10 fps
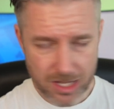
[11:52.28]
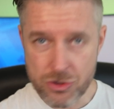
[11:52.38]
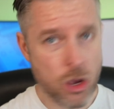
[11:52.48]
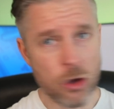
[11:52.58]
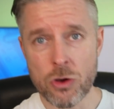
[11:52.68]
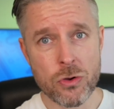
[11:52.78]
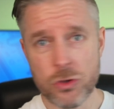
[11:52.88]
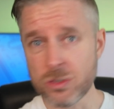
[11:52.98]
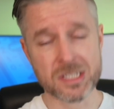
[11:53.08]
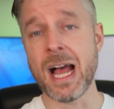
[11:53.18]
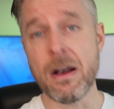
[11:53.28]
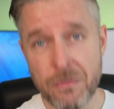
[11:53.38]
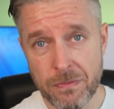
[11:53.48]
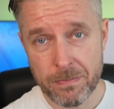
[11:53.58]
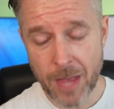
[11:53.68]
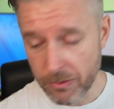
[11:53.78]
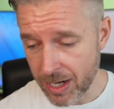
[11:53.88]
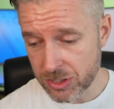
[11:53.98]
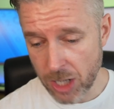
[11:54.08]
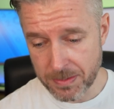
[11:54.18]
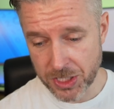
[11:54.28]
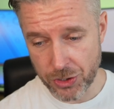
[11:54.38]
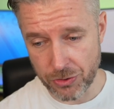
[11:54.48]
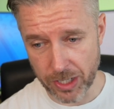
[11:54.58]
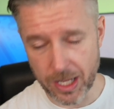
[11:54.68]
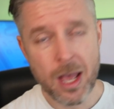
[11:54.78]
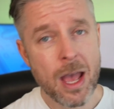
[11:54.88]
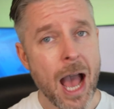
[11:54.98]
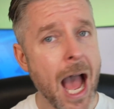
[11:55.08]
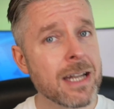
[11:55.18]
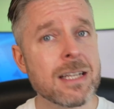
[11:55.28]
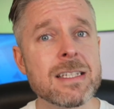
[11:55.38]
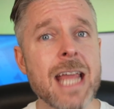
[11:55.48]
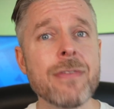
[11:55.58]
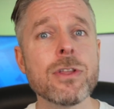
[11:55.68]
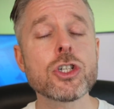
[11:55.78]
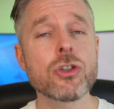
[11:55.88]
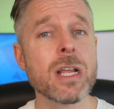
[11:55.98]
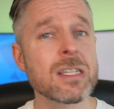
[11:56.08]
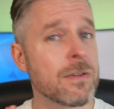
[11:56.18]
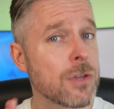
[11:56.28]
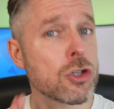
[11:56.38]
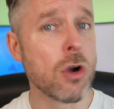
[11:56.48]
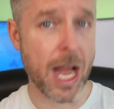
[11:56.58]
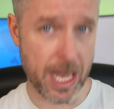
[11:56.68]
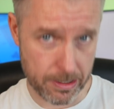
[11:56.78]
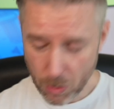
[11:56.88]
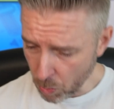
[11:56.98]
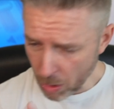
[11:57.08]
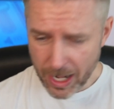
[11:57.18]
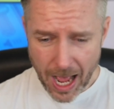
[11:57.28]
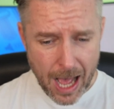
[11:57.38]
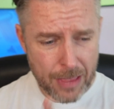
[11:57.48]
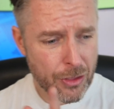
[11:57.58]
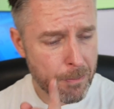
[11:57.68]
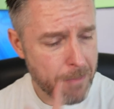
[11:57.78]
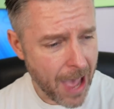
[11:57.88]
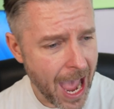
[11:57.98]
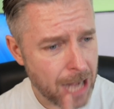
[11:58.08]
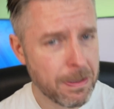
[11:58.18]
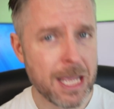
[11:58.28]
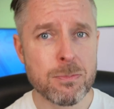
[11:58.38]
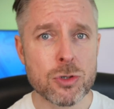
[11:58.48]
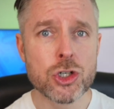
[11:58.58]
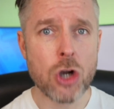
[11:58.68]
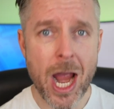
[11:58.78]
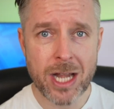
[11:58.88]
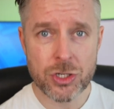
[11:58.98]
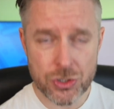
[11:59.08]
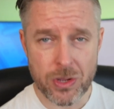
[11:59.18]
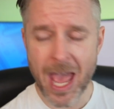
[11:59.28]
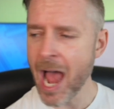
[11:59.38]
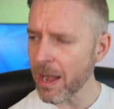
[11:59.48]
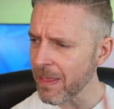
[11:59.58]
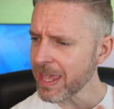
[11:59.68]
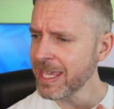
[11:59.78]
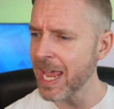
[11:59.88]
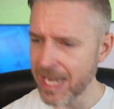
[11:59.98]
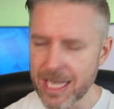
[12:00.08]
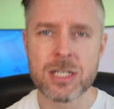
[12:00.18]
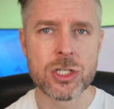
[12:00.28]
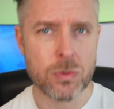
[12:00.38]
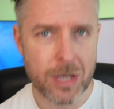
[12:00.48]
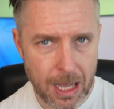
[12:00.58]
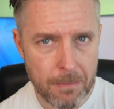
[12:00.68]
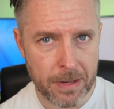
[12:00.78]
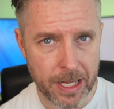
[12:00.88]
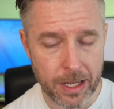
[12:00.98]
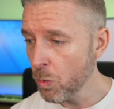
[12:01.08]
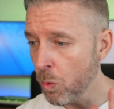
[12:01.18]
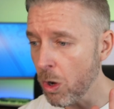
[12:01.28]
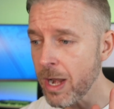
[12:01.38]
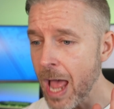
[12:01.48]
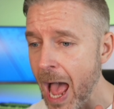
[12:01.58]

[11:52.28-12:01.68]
know your stuff around cybersecurity. Understand the tricks of the trade. What are the bad people trying to do? How do they get into a company? What